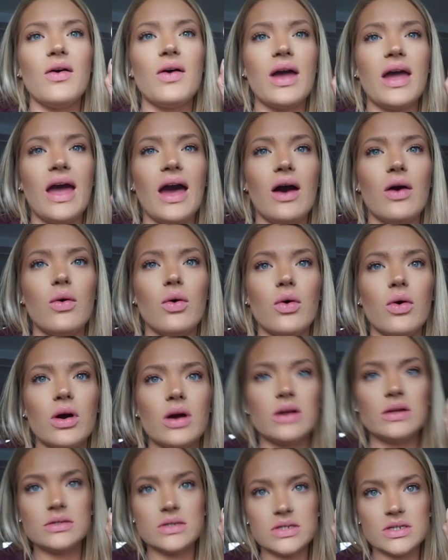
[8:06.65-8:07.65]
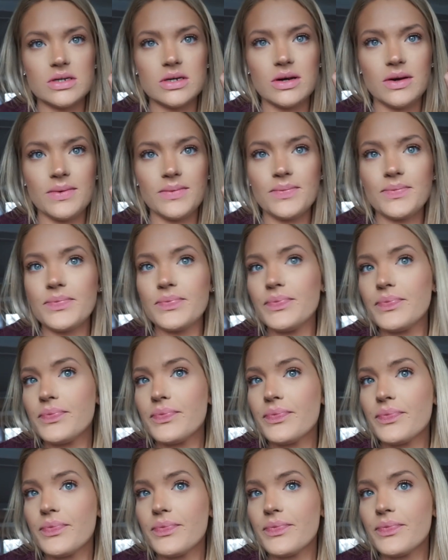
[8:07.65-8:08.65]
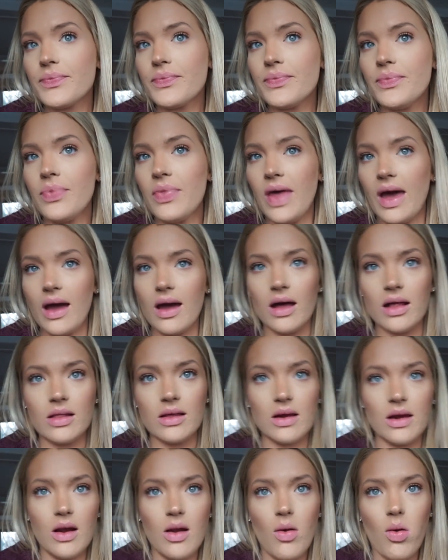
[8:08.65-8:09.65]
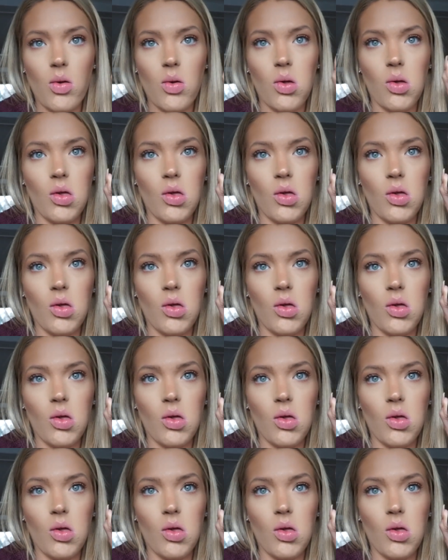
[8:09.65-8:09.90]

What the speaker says: Okay, how gorge. That color.